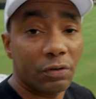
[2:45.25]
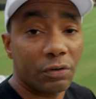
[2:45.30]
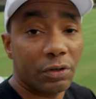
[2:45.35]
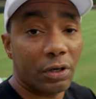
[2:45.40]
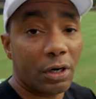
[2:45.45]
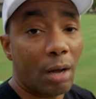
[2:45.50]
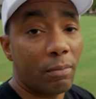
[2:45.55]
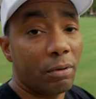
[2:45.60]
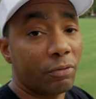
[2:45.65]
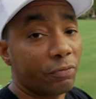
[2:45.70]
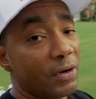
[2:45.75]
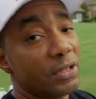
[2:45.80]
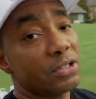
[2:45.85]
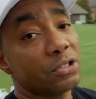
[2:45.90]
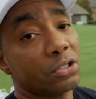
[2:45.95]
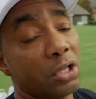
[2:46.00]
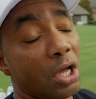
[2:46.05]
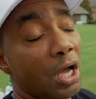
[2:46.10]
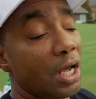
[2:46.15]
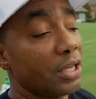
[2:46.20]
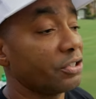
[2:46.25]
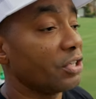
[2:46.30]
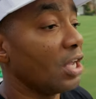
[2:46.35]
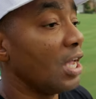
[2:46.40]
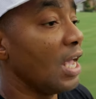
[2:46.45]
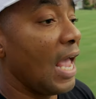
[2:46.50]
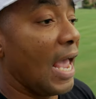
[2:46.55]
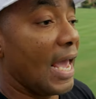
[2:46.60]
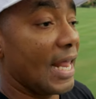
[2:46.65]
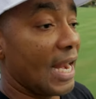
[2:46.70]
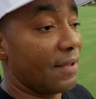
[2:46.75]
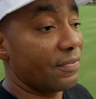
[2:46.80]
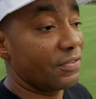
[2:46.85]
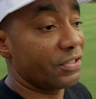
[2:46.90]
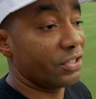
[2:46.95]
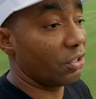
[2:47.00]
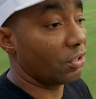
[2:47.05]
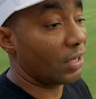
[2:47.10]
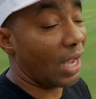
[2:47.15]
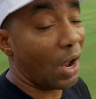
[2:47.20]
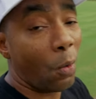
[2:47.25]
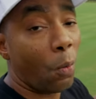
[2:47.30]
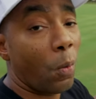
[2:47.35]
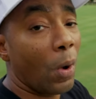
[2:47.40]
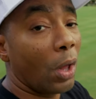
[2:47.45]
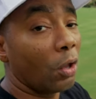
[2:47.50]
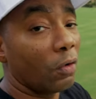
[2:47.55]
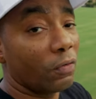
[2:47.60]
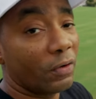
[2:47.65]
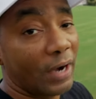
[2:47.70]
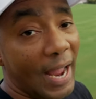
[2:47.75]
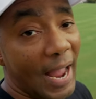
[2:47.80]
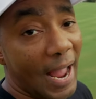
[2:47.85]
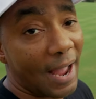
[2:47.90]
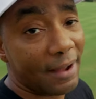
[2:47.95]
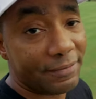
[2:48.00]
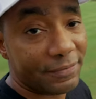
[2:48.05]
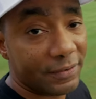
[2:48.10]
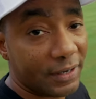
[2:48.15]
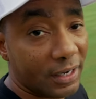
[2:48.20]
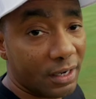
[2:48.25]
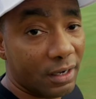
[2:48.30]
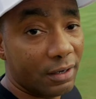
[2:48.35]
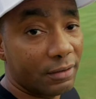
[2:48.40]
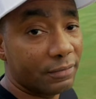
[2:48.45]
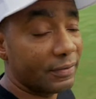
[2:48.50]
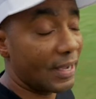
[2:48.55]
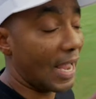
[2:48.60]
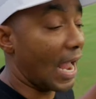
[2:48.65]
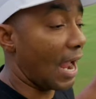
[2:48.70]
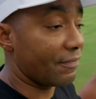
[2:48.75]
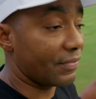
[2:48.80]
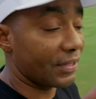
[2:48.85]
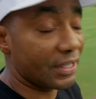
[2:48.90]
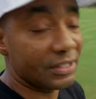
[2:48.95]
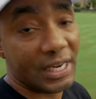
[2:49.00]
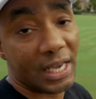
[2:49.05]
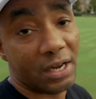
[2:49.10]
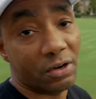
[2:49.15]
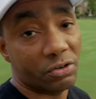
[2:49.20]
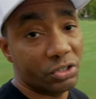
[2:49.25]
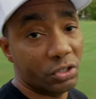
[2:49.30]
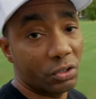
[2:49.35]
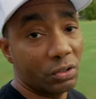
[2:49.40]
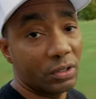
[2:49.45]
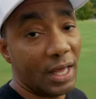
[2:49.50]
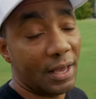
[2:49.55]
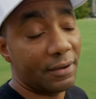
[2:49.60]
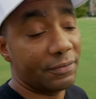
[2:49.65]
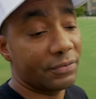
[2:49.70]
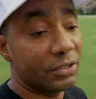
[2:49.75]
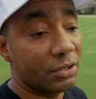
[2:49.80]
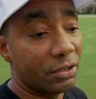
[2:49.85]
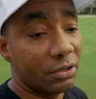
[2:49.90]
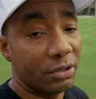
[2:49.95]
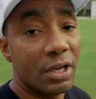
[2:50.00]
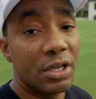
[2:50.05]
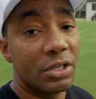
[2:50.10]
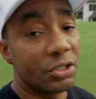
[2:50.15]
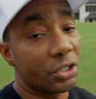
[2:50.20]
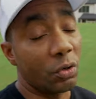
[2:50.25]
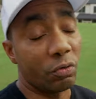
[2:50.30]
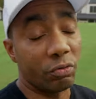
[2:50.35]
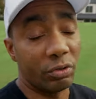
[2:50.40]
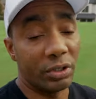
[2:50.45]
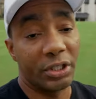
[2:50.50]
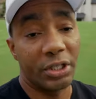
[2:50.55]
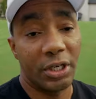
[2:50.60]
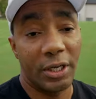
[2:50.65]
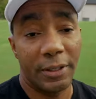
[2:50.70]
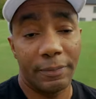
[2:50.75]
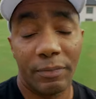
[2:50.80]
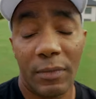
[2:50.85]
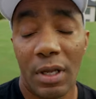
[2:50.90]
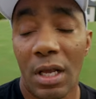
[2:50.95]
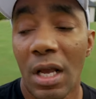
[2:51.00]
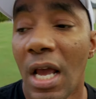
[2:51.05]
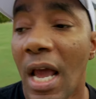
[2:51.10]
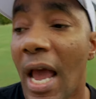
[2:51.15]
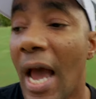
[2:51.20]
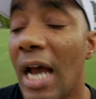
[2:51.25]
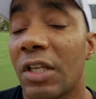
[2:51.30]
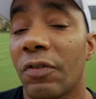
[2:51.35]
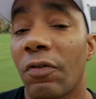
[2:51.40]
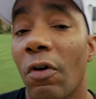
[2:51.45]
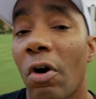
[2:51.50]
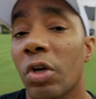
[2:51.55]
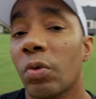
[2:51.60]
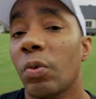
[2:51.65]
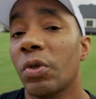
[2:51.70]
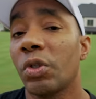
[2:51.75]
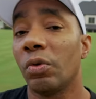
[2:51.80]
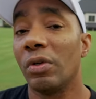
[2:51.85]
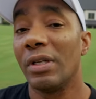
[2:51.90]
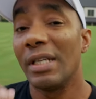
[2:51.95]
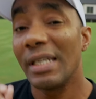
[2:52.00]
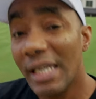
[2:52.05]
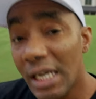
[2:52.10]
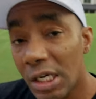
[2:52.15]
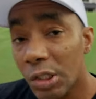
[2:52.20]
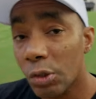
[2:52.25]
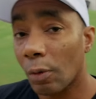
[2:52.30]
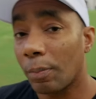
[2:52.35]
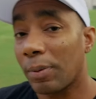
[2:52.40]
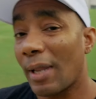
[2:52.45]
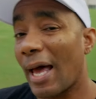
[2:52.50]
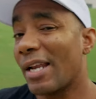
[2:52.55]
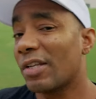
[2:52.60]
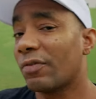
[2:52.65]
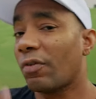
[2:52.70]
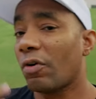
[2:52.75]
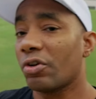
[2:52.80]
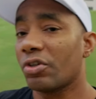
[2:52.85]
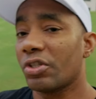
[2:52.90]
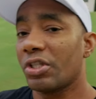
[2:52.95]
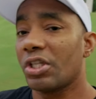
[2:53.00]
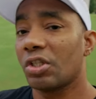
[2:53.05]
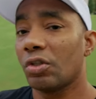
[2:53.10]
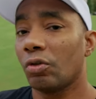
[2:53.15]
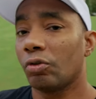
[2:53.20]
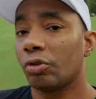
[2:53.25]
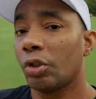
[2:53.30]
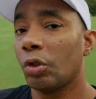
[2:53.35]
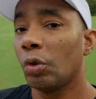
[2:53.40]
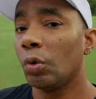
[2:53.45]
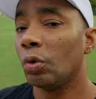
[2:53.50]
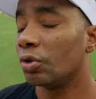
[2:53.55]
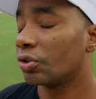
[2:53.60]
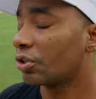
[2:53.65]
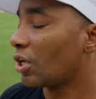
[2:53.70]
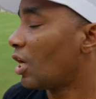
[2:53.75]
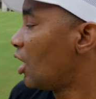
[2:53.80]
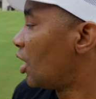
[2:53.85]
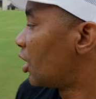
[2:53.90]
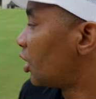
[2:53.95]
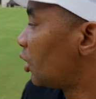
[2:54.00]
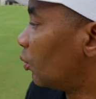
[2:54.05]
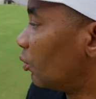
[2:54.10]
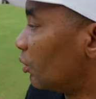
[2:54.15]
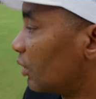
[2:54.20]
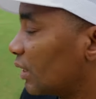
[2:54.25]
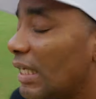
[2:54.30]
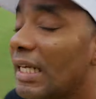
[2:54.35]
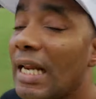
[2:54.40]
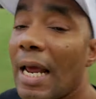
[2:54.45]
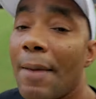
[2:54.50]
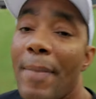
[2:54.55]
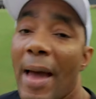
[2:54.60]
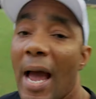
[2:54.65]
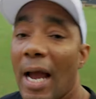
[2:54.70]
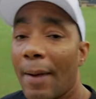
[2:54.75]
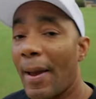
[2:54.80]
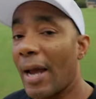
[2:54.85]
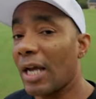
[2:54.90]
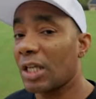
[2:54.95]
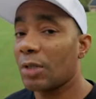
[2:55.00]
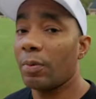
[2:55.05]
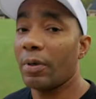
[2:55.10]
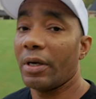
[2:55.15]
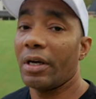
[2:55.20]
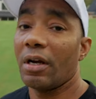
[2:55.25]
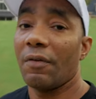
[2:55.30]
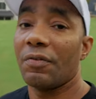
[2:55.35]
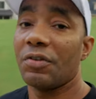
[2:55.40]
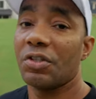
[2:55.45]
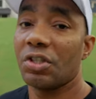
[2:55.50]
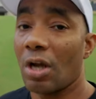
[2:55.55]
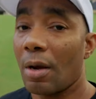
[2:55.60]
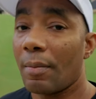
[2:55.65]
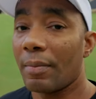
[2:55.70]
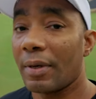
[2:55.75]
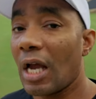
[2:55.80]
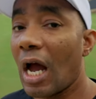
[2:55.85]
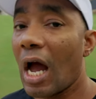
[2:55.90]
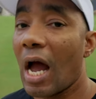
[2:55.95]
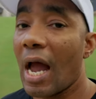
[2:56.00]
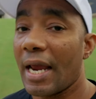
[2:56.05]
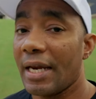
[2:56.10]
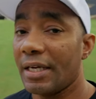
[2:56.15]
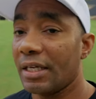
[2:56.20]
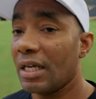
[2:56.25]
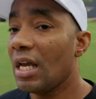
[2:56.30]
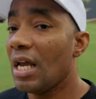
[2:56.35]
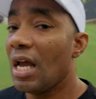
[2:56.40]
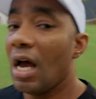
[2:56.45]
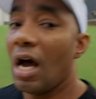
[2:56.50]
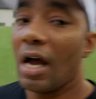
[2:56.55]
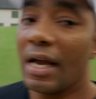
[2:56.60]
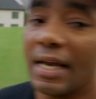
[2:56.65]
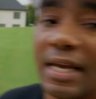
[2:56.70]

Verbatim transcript: a couple friends' lawns, and I've still got well over half of half the container still left. So really good. As far as what you'll need to apply it, as far as additional tools, you will need a backpack sprayer of some kind. Uh,